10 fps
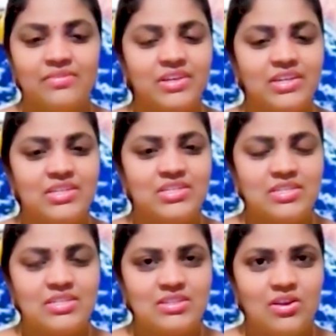
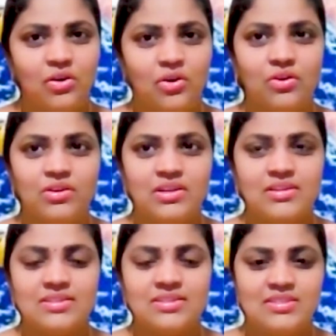aversion or
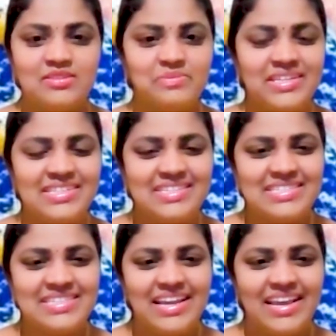disturbance,